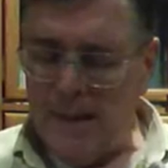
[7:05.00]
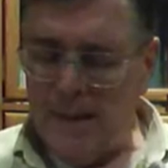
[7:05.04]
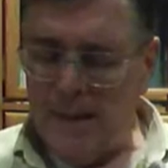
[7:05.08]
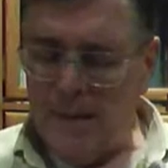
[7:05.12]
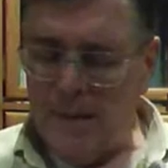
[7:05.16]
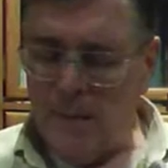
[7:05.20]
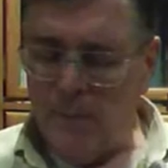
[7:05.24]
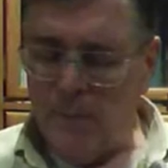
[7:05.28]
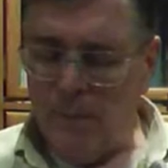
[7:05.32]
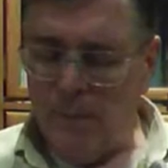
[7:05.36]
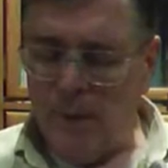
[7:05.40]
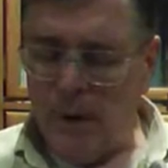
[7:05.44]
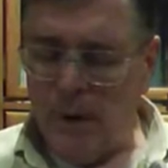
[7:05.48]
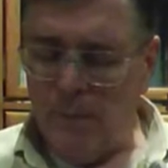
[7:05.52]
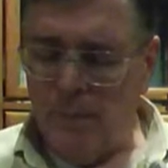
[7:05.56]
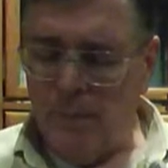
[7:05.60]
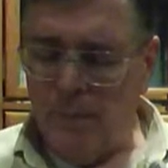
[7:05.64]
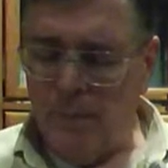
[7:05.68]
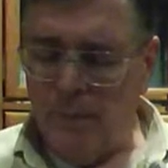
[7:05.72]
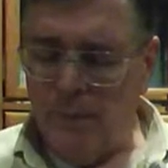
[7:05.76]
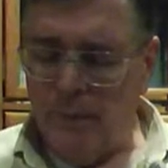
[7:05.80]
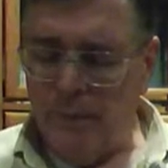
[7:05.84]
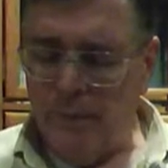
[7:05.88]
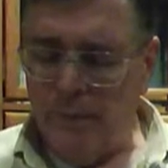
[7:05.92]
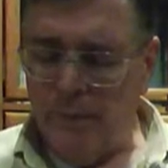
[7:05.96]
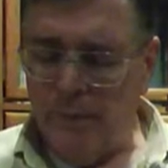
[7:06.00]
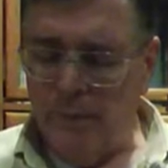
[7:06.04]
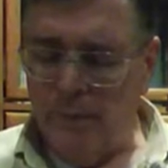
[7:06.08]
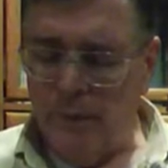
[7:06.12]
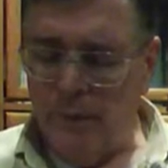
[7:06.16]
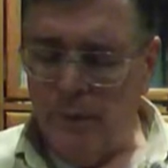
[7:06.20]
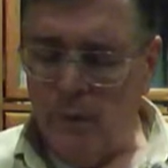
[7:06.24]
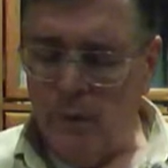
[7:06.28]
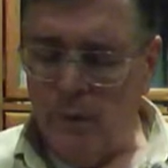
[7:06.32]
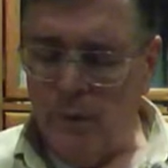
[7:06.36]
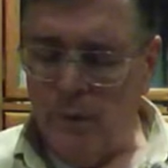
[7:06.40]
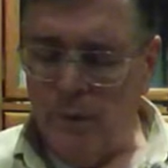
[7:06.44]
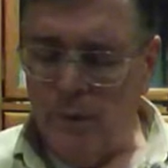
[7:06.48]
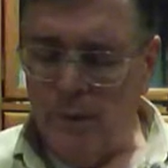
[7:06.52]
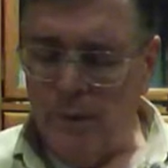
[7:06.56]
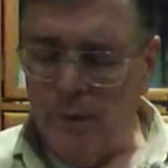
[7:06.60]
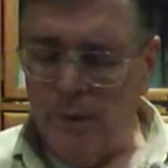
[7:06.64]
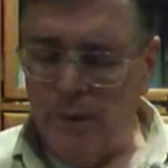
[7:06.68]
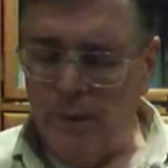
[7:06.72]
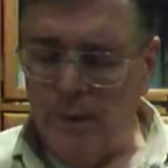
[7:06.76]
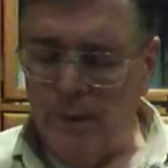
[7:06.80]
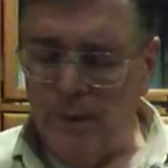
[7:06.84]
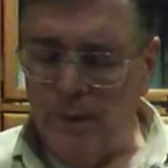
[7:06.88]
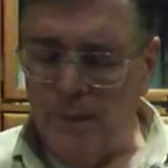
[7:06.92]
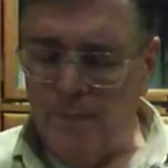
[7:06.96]
You're probably familiar with
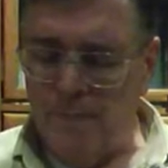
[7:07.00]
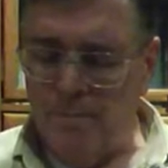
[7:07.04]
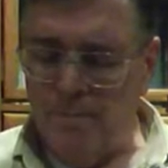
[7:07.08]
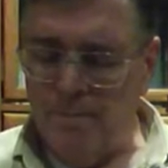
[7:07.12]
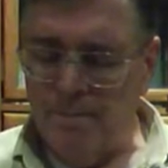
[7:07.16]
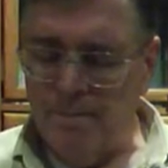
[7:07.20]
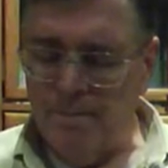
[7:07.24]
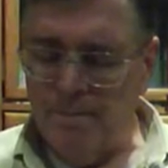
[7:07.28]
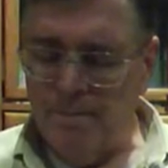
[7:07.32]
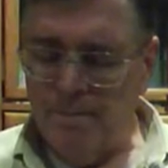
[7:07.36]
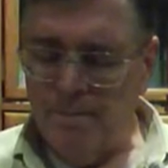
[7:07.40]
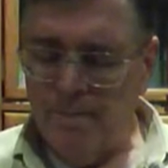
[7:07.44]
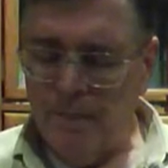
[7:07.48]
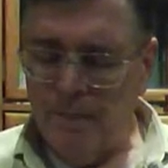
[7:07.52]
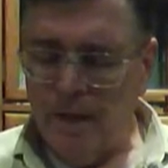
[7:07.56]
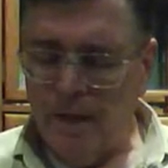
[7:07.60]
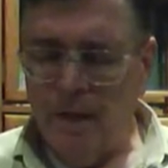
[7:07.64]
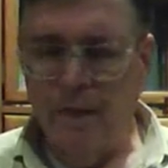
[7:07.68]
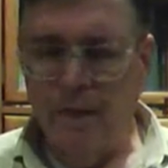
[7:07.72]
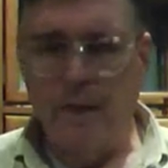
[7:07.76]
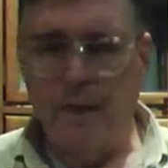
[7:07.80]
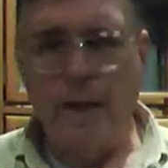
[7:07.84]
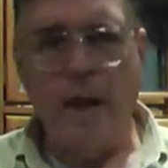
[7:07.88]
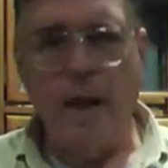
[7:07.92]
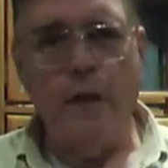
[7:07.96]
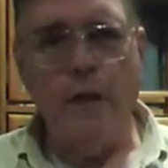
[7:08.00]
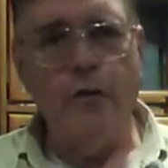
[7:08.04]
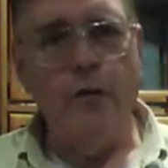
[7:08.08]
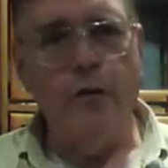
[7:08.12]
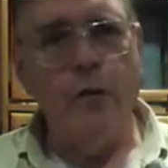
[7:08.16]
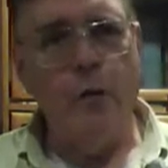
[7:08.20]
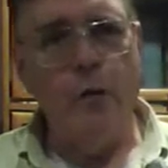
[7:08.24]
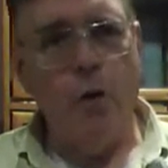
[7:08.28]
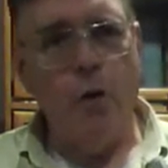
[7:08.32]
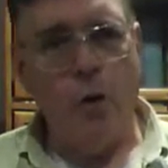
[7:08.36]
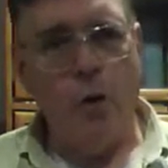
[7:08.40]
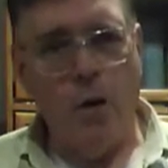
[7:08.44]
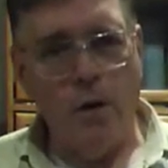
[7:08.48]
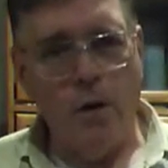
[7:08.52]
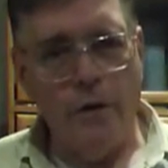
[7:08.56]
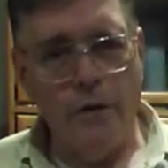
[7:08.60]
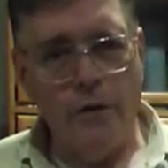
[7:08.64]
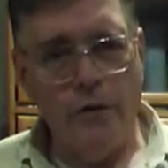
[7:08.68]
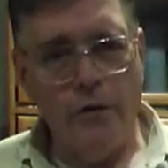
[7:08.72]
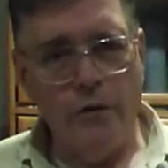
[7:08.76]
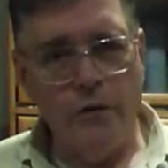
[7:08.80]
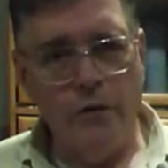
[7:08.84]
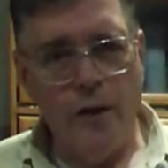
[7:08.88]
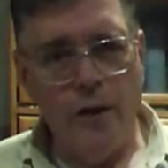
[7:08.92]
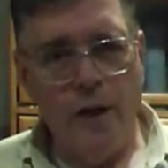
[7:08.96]
the ancient
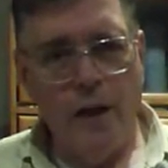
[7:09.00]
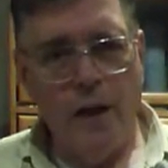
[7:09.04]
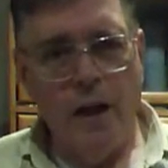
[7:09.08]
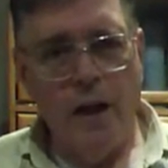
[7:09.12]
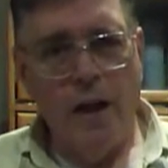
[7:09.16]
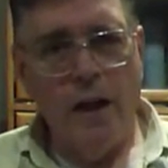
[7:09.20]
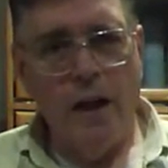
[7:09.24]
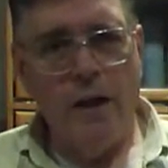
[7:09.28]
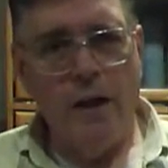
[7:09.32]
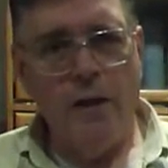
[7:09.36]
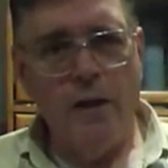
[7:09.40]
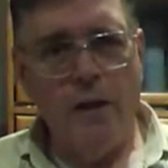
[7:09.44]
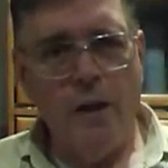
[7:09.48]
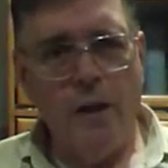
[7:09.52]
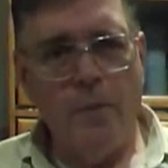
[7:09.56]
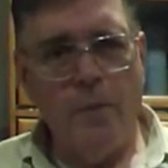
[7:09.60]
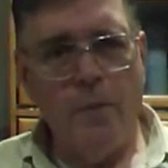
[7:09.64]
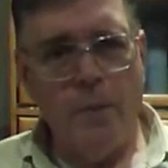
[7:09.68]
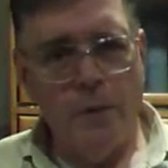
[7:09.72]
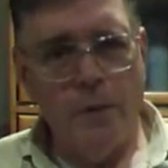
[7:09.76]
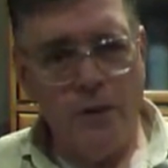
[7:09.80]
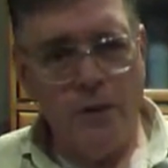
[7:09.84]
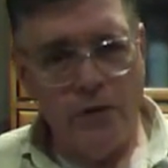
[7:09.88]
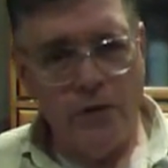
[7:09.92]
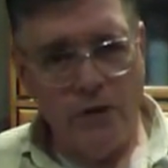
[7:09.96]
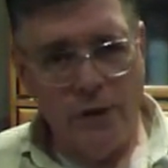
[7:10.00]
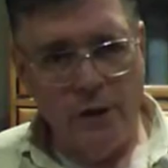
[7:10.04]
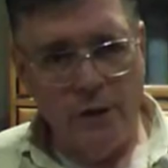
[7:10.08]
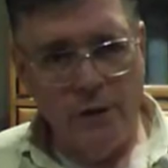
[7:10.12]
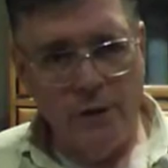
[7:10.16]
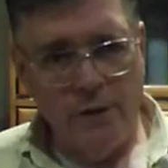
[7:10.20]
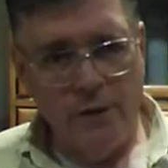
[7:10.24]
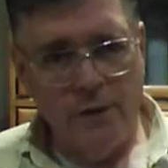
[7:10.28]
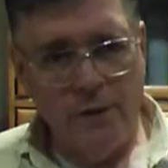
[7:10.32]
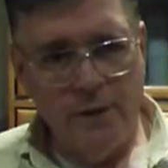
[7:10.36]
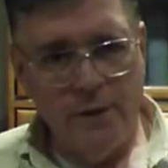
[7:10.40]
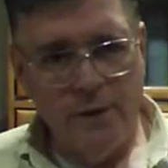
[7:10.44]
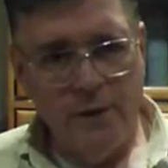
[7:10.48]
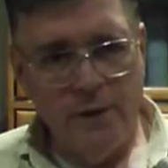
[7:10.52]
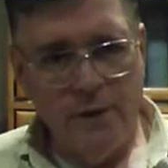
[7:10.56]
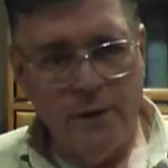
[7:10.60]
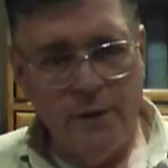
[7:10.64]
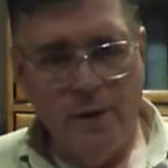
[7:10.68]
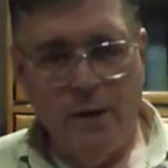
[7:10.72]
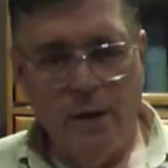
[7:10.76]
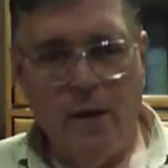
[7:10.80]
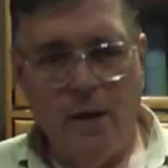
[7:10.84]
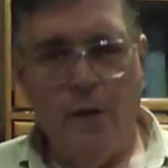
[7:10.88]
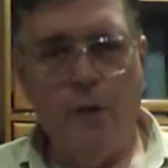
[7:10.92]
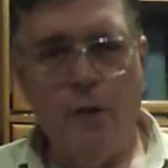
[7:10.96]
Gaulish debrisha,
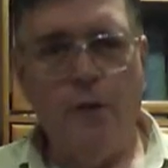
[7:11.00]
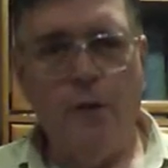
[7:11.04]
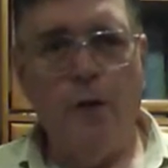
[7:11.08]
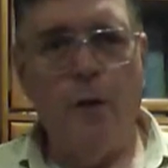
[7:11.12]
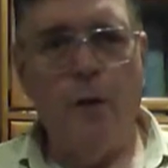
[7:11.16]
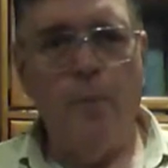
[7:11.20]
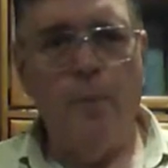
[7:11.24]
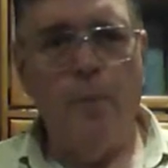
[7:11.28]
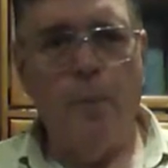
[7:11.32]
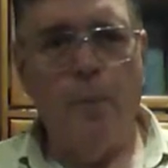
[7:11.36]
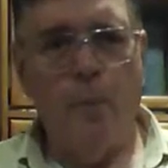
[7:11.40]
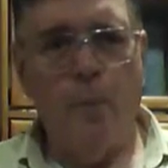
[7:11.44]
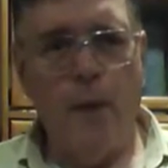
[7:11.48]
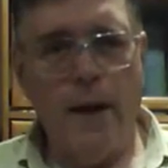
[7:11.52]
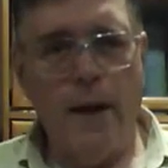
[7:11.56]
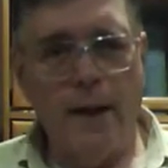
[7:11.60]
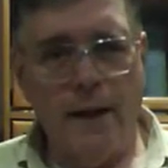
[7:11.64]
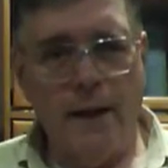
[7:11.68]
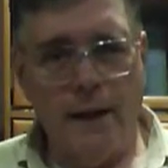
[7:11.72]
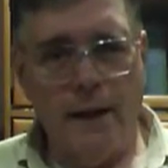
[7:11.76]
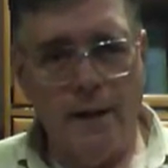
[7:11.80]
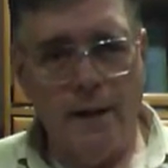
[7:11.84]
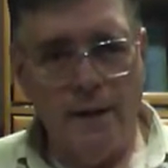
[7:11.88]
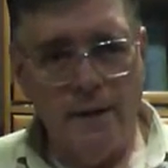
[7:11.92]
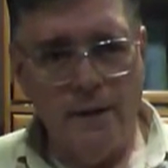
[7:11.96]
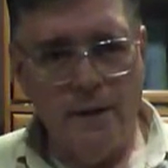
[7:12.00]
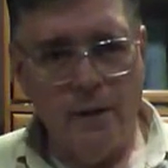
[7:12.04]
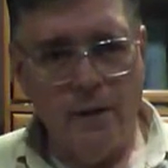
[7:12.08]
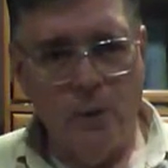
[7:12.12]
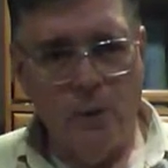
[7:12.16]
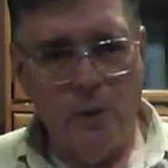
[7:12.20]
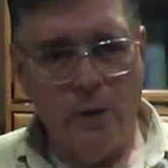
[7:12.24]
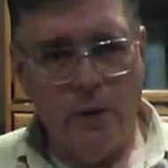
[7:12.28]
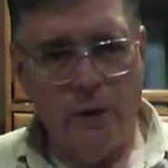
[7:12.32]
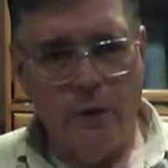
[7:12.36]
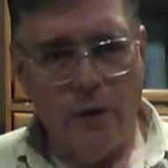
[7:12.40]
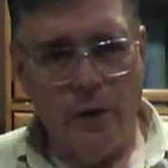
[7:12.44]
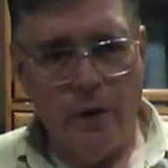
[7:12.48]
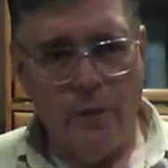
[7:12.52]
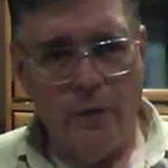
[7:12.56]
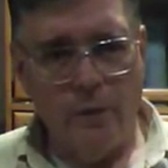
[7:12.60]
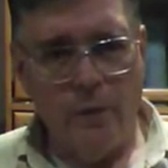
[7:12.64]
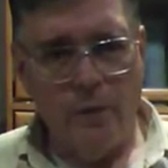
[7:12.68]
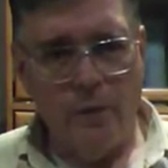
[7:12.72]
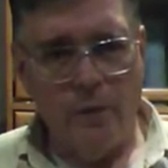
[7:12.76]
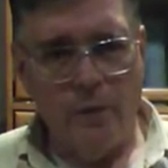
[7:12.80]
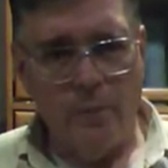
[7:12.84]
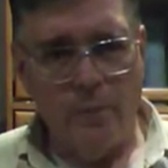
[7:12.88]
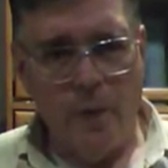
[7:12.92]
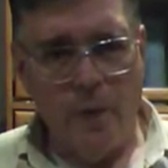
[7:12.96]
from breaking, which comes
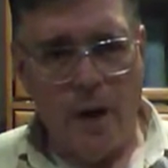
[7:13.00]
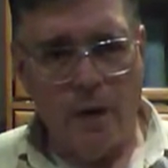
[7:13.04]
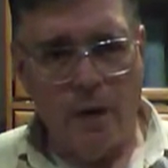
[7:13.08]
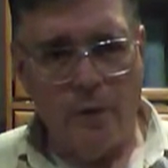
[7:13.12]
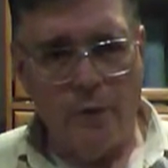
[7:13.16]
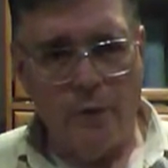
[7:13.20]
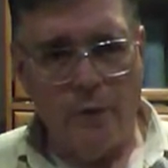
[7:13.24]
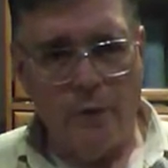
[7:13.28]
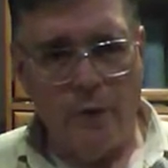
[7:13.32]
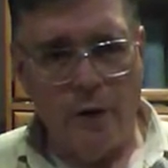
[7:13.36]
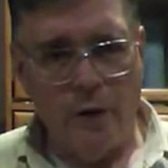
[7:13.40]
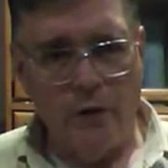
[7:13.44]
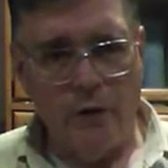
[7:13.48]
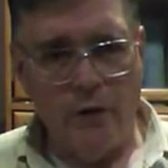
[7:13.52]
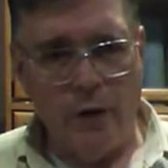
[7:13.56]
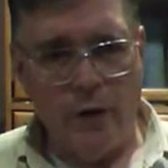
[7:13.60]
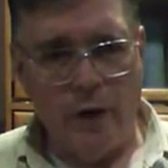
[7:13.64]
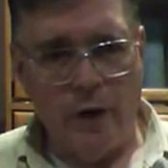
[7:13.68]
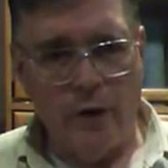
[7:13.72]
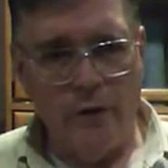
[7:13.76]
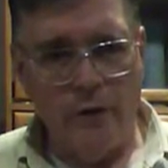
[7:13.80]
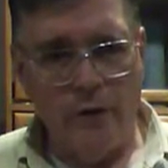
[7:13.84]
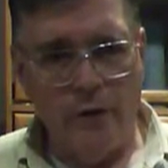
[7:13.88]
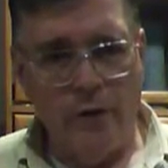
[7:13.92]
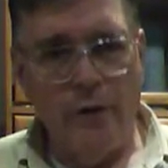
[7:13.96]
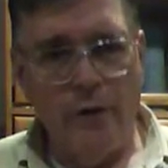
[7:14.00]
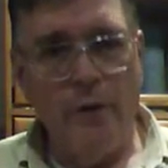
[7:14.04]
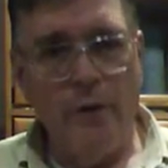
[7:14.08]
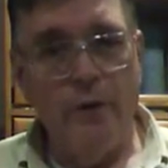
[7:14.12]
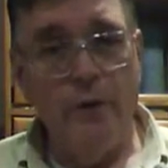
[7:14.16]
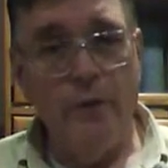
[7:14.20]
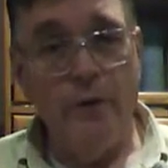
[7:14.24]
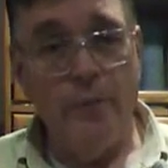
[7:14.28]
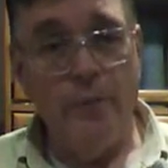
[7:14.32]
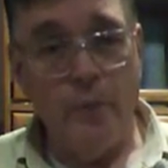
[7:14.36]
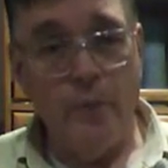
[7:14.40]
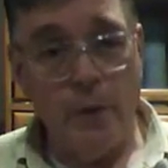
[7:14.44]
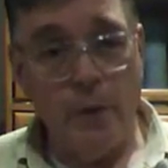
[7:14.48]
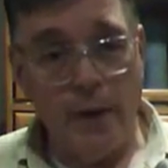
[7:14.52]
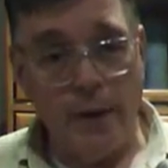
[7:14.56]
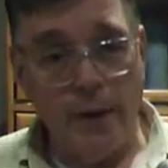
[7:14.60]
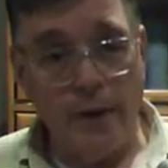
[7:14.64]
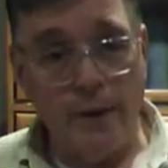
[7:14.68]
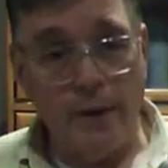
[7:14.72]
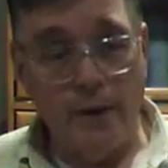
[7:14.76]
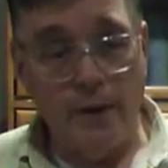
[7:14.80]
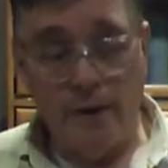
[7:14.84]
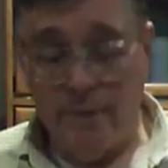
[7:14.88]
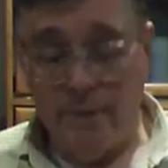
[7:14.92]
into modern French as debris.